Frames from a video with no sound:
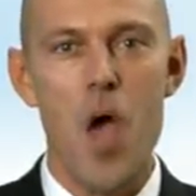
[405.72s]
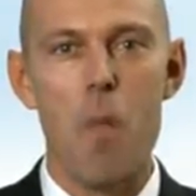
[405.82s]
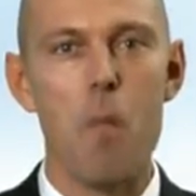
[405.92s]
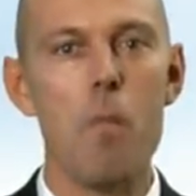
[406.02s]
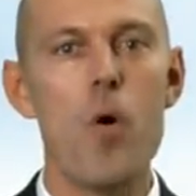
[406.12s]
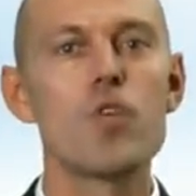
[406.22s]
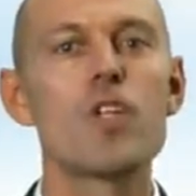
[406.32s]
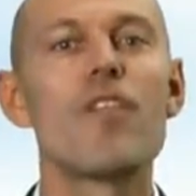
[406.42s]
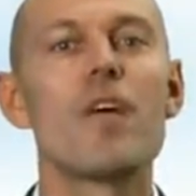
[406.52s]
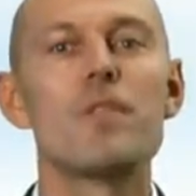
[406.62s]
most
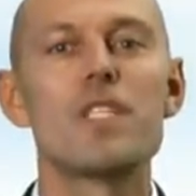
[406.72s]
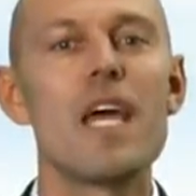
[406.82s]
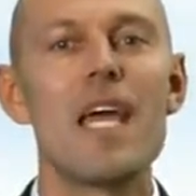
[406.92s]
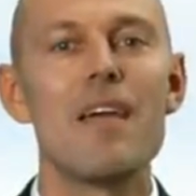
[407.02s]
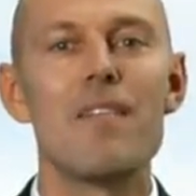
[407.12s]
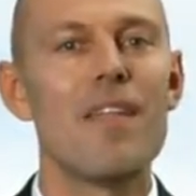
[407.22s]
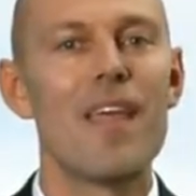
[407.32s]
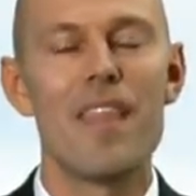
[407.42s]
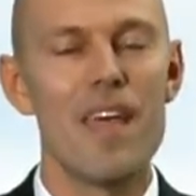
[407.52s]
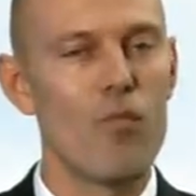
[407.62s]
of them say
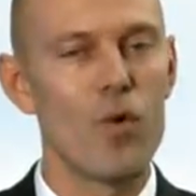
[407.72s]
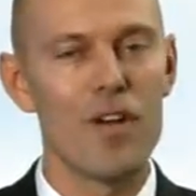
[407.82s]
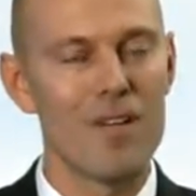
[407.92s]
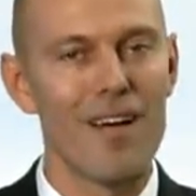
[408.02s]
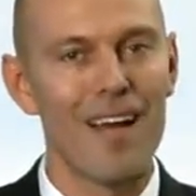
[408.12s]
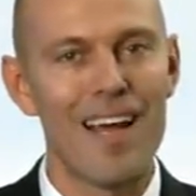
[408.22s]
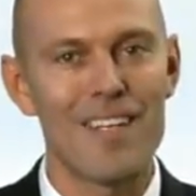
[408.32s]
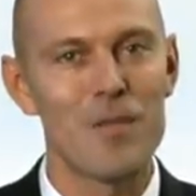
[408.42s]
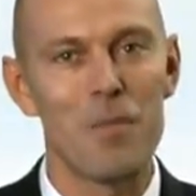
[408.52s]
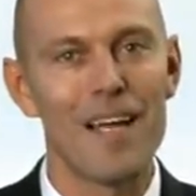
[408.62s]
that they would not like
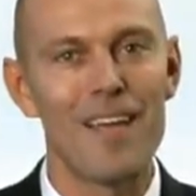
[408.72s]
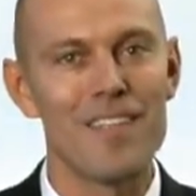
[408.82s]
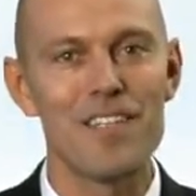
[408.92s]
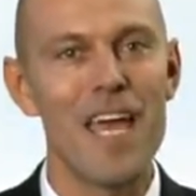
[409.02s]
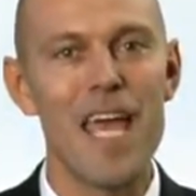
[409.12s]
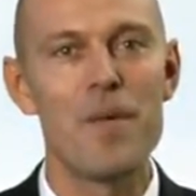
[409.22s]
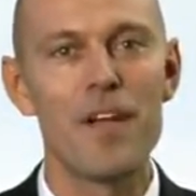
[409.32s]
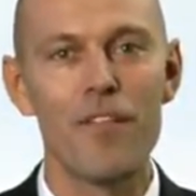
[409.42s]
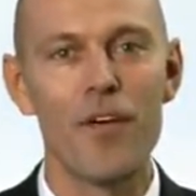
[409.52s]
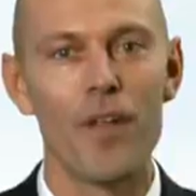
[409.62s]
to play this game
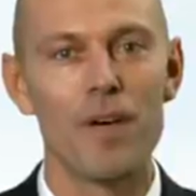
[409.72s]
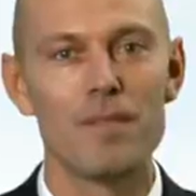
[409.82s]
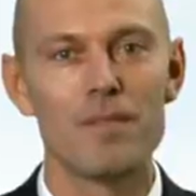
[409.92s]
any further.